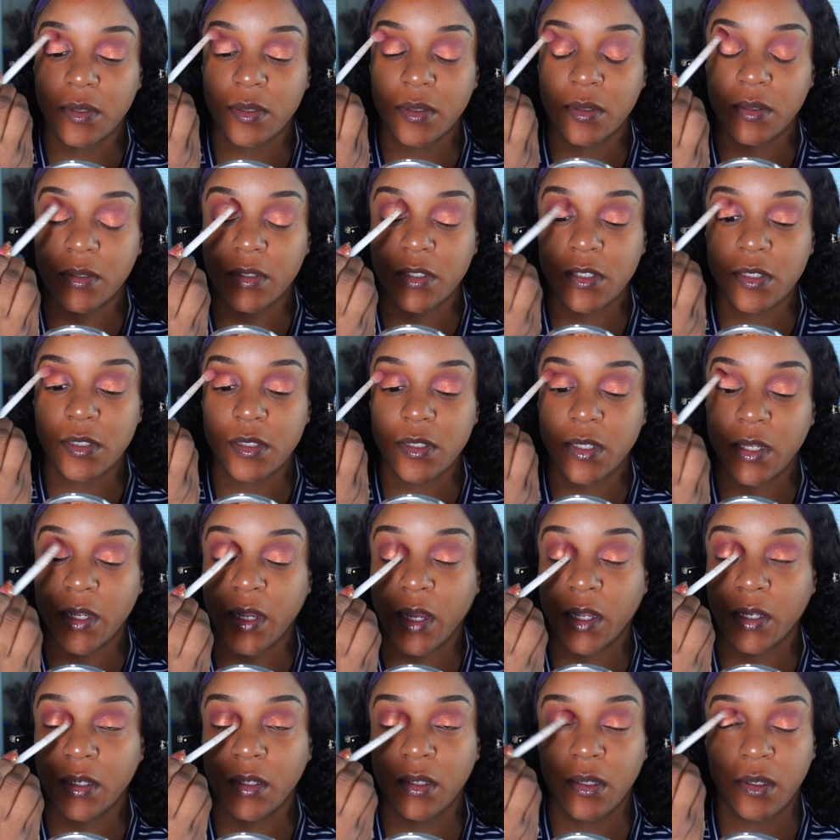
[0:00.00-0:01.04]
So just take,
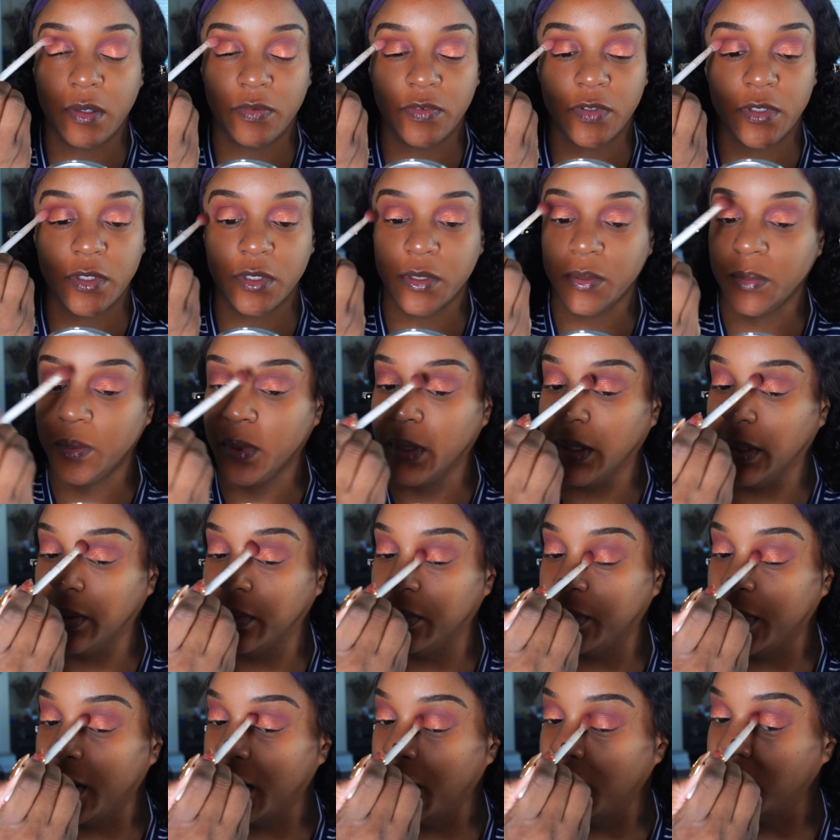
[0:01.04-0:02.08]
I love a good Wet
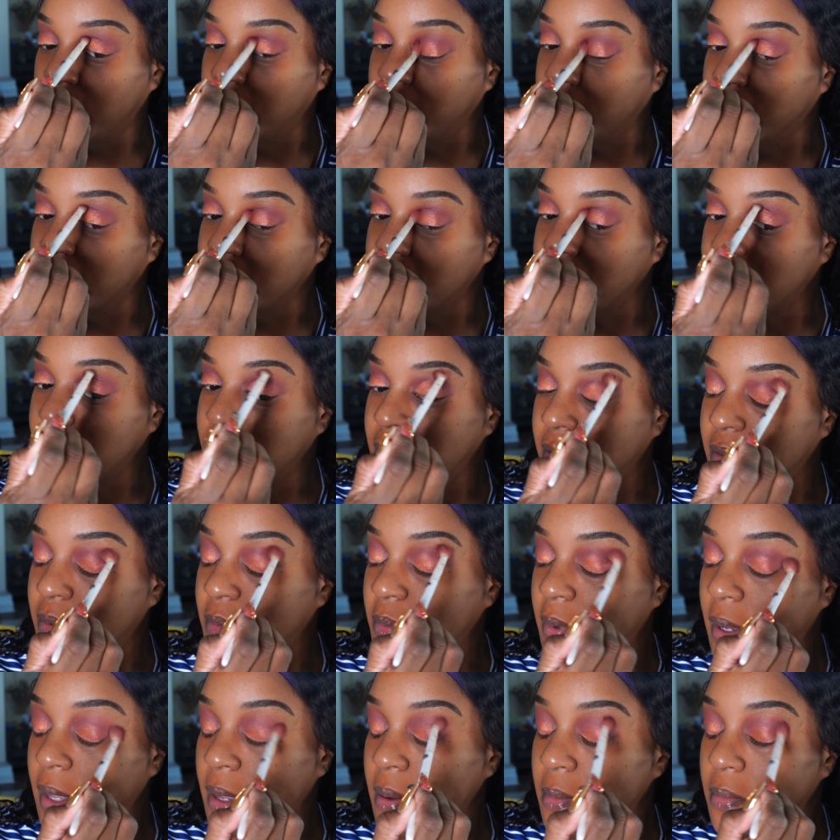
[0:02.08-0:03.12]
and Wild brush, a good
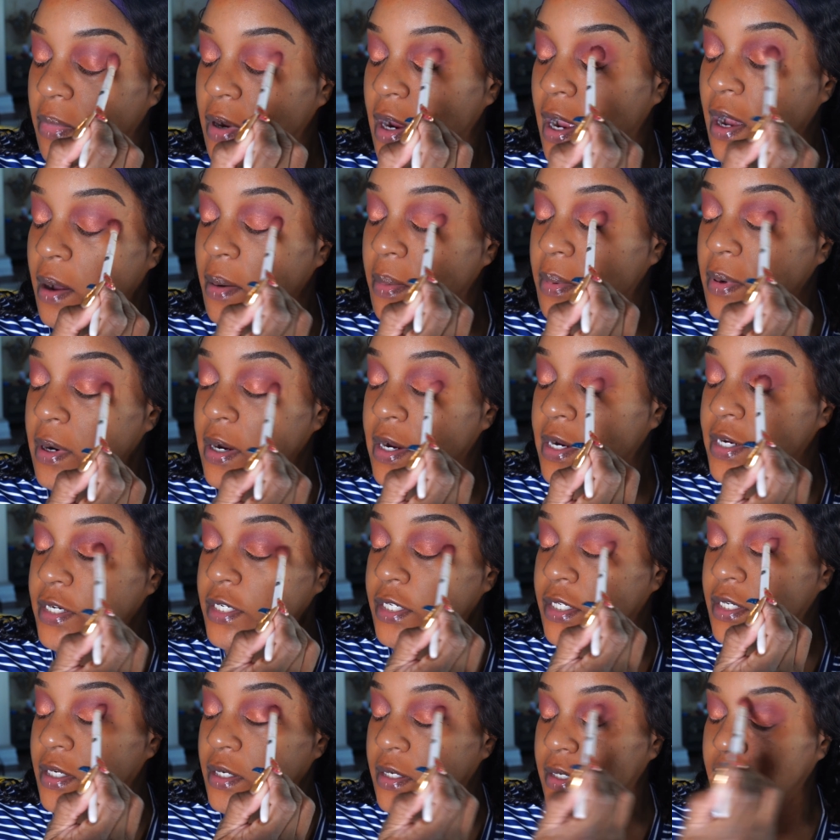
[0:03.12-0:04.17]
wet and brown
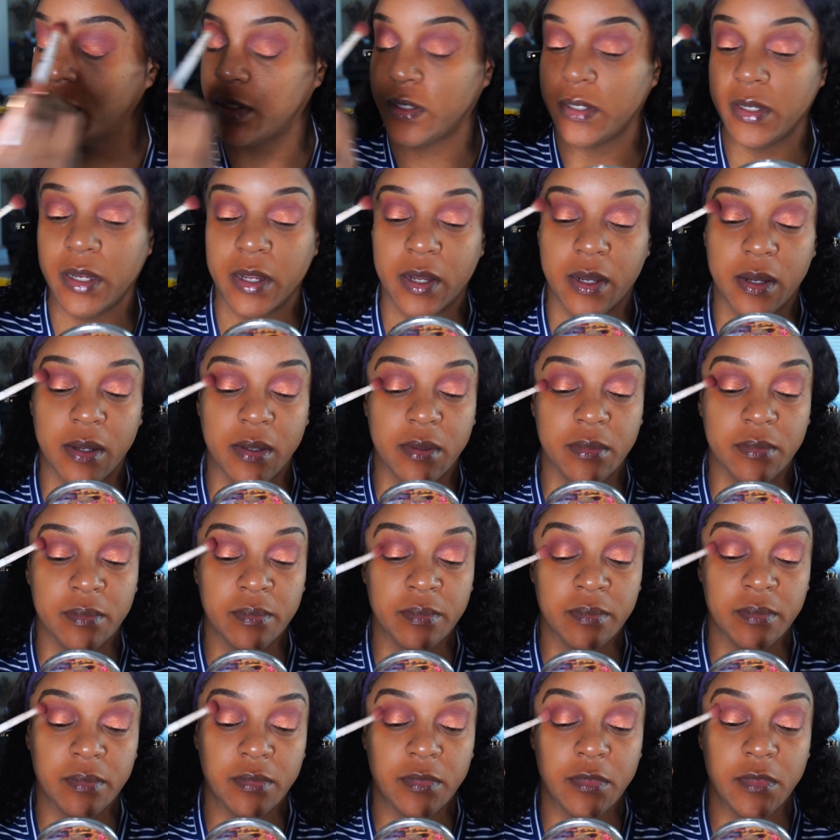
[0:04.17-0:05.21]
brush. Yeah,
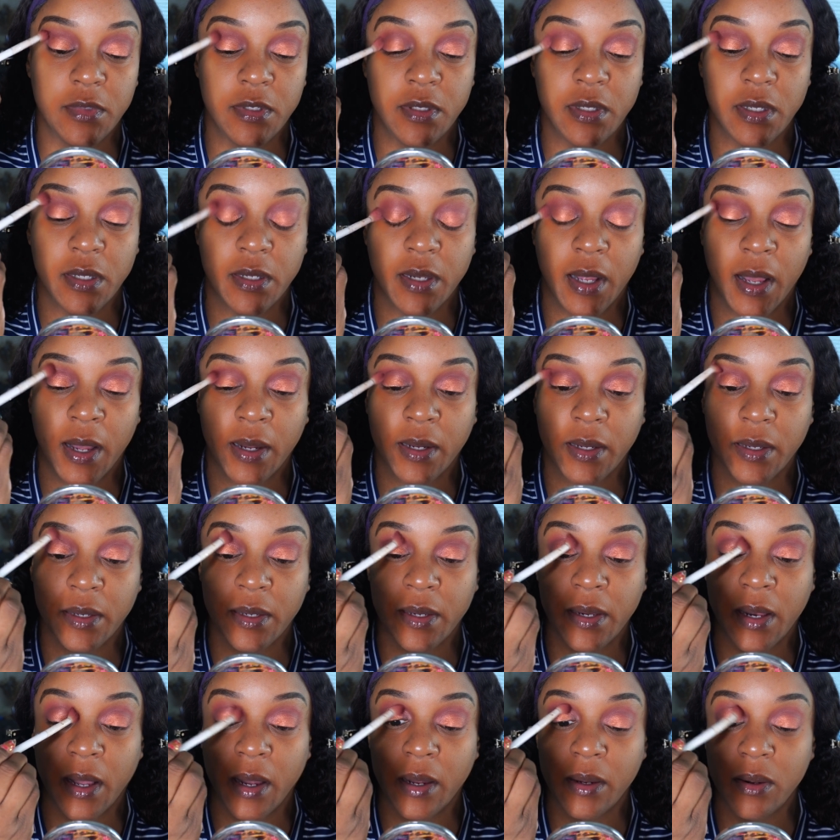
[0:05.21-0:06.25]
you can, I
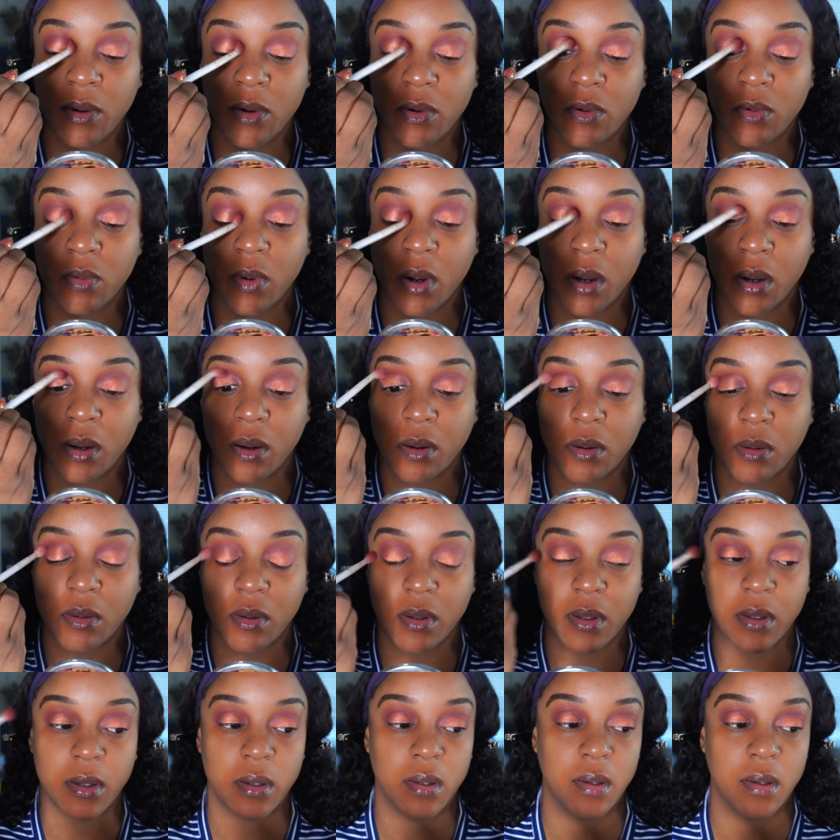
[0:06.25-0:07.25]
cannot go wrong.